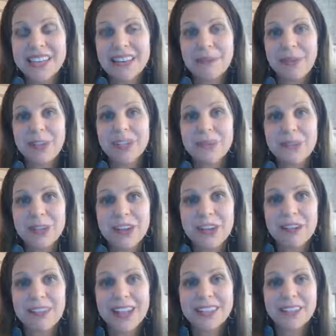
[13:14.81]
The Baal Shem
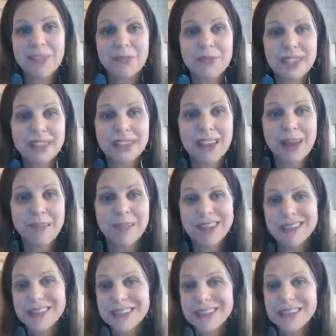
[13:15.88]
Tov has a 3-step that
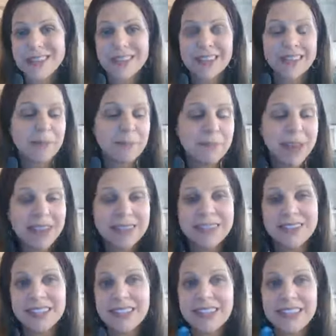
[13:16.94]
is just the
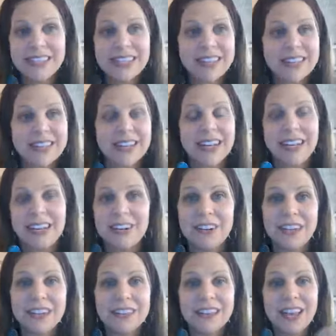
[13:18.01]
best, easiest,
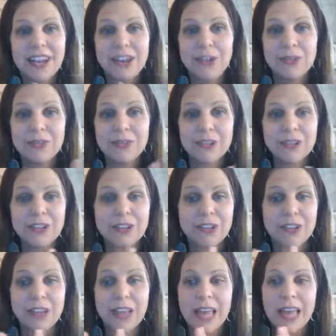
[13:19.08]
clearest,
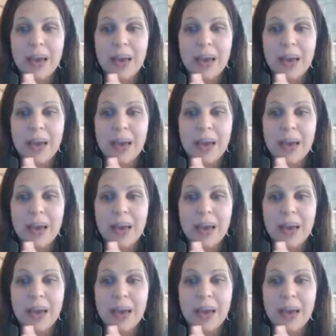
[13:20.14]
universal